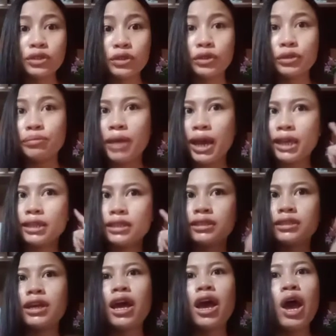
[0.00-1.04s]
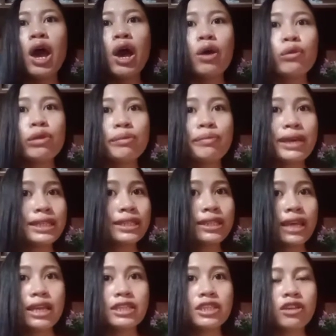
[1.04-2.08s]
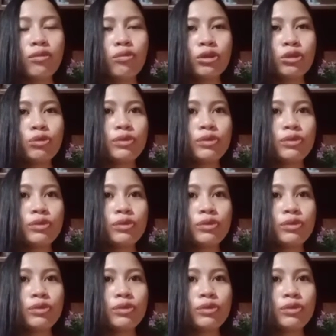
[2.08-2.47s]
to your mind? We make sense of what